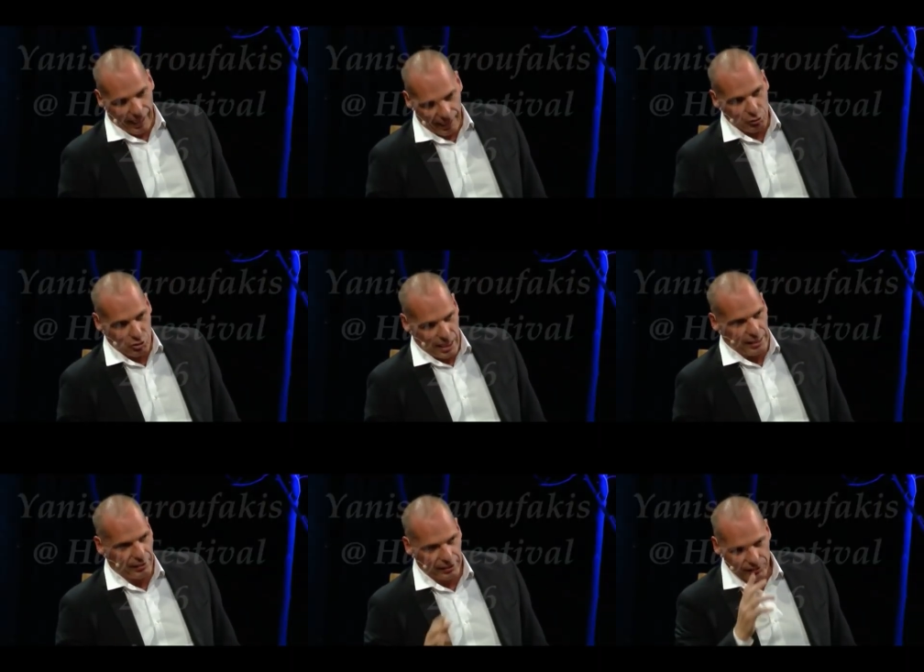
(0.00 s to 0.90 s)
have to
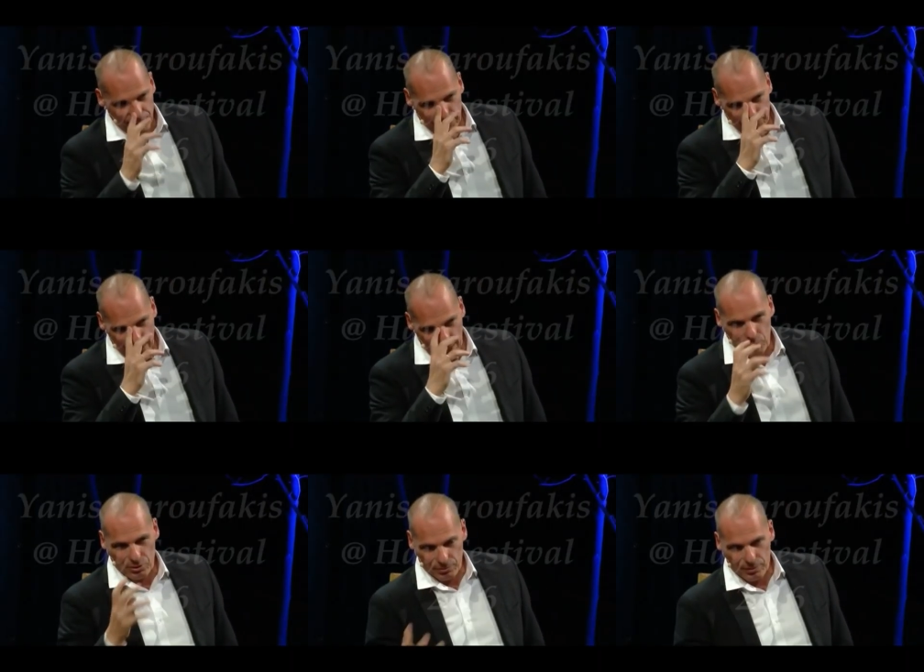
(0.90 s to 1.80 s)
say that um, I
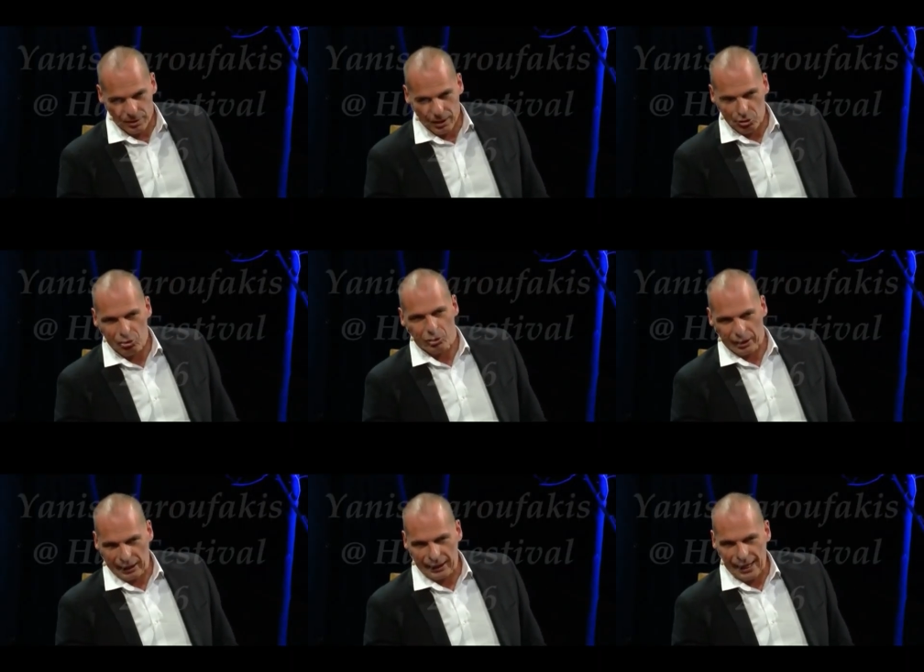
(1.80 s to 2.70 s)
was
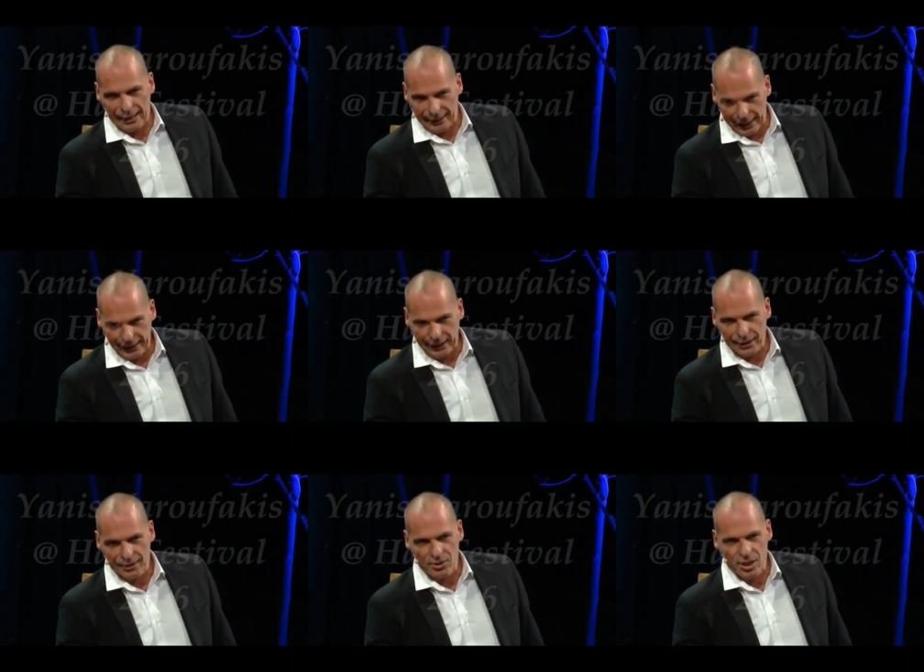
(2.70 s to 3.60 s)
historically unlucky
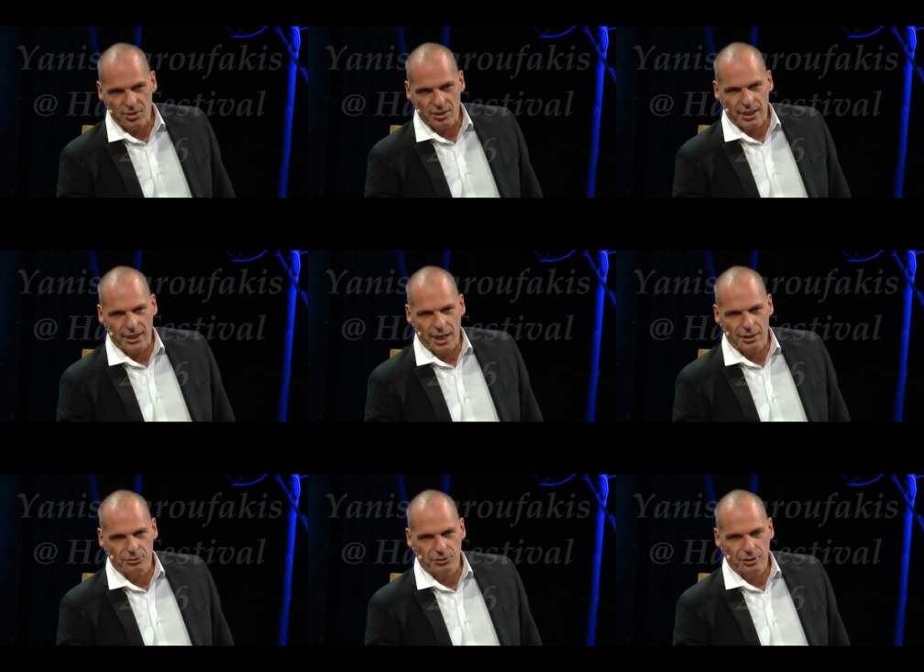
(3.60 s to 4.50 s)
in the sense that I
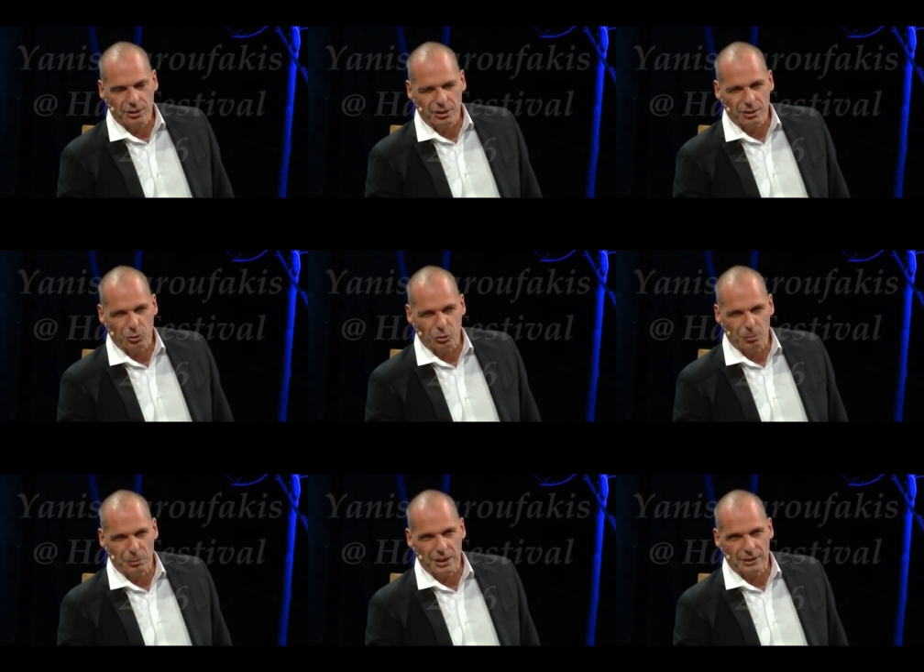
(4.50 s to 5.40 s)
arrived in
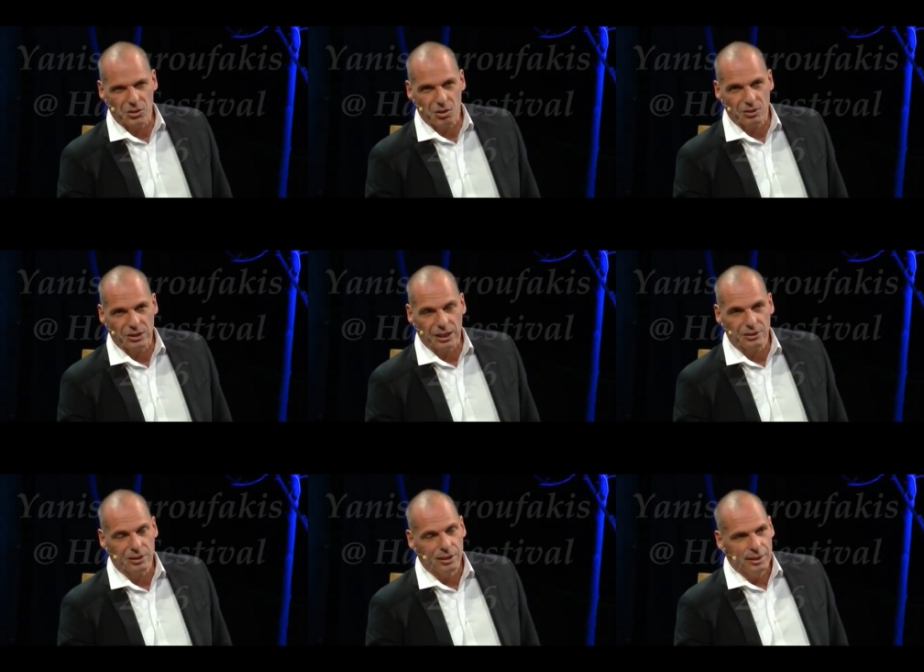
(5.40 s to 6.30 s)
October
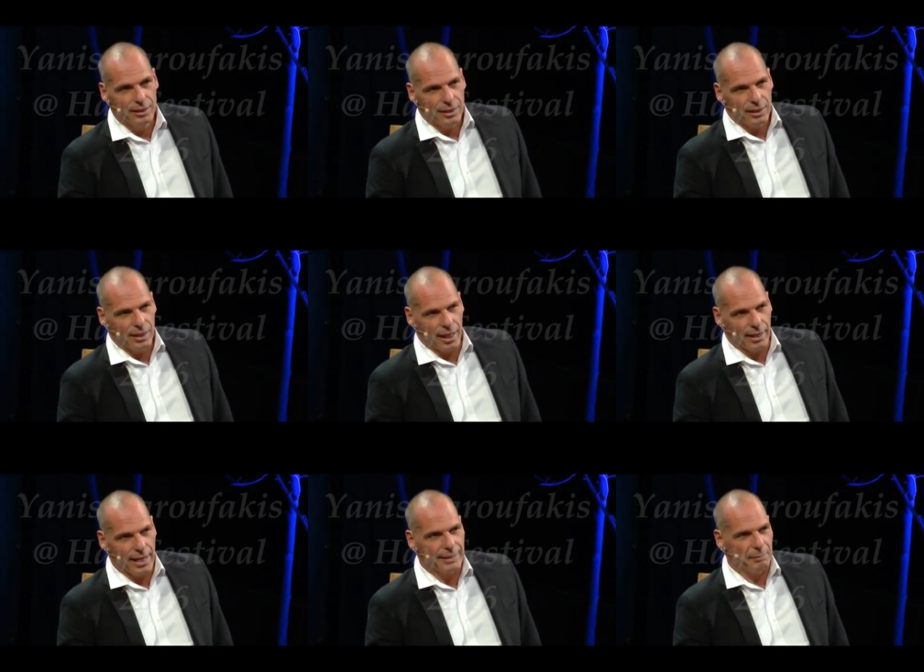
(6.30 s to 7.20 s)
1978,
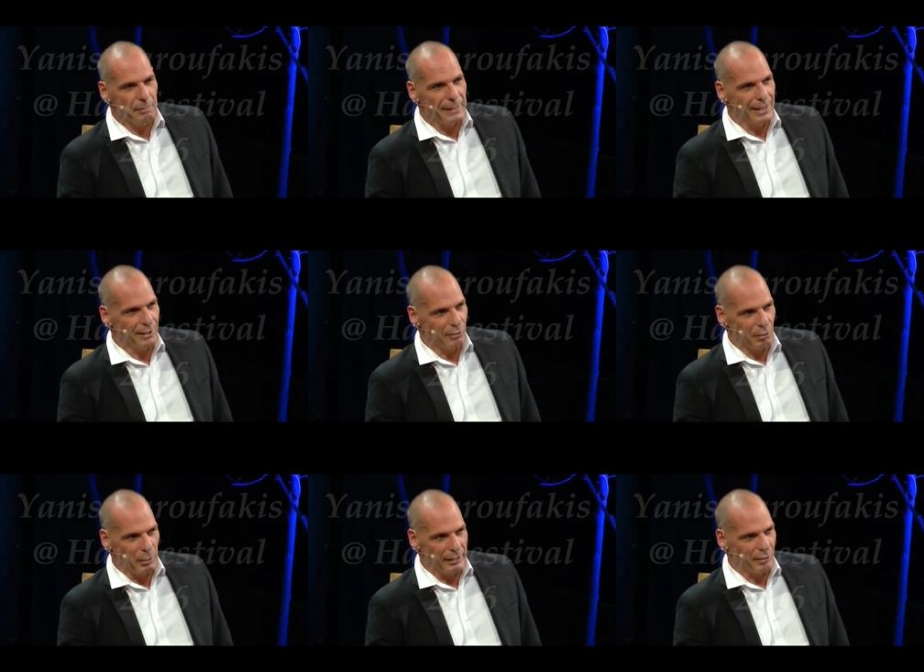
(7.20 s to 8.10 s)
uh, right at the beginning of
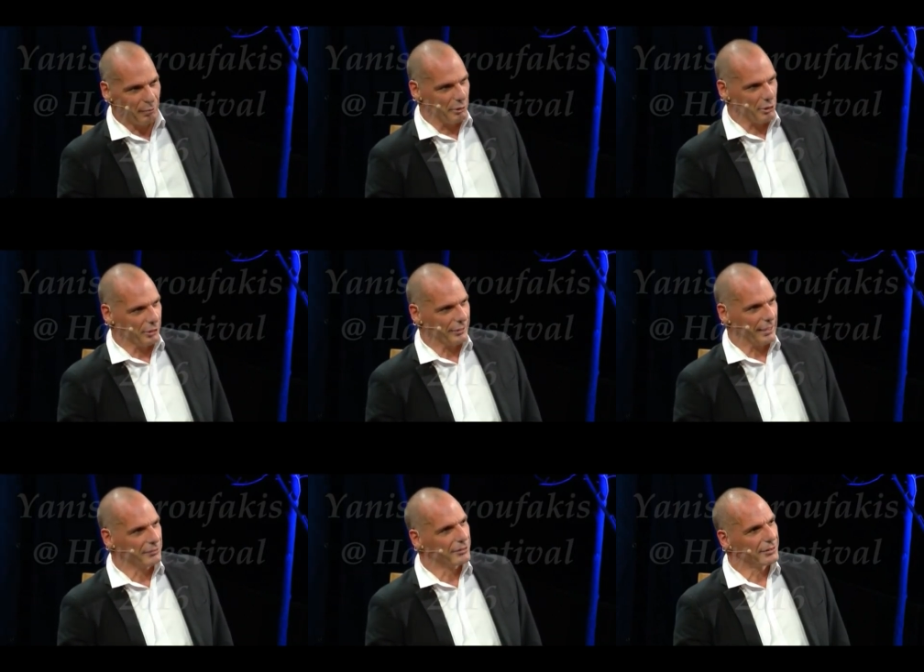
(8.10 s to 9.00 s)
the winter of
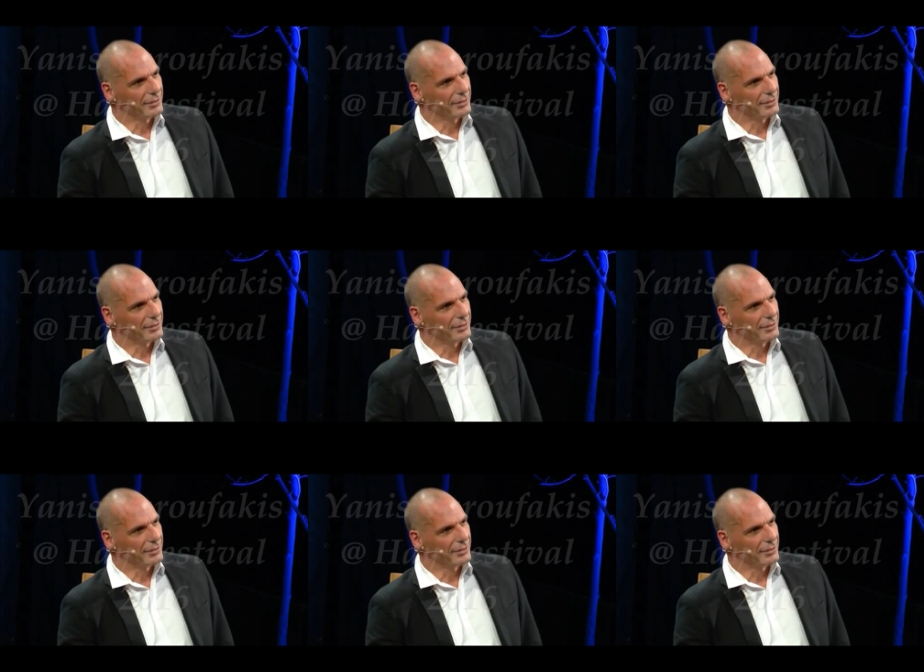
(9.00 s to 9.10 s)
discontent.